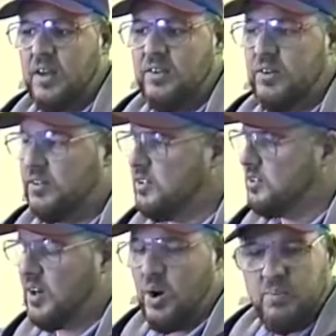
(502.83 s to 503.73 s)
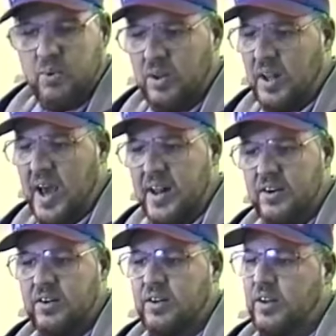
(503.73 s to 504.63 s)
You can just go up on a
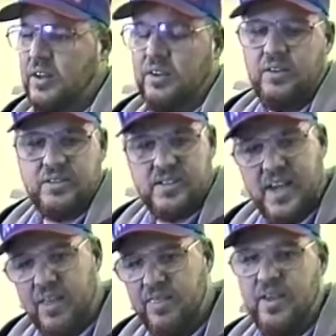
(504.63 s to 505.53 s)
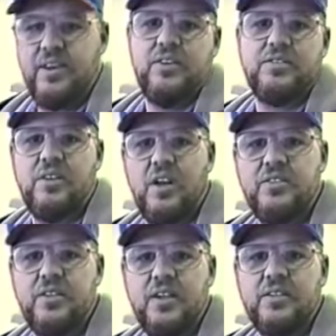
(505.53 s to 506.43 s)
ladder. You can see how thick your
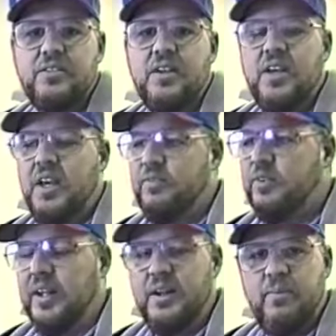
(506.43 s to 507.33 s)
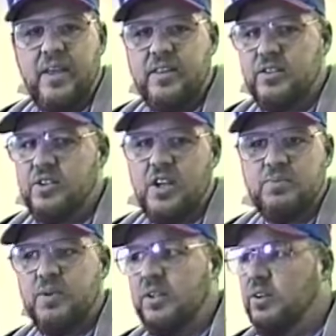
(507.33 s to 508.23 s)
sludge is. If you need to make the
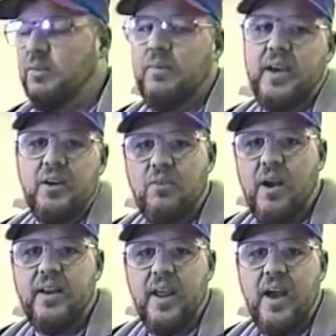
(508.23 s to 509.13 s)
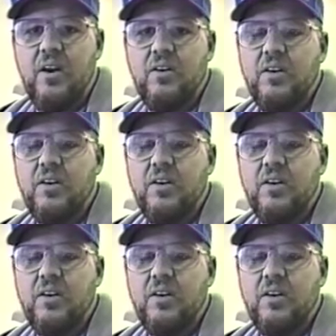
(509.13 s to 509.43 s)
adjustment, you can make it right now.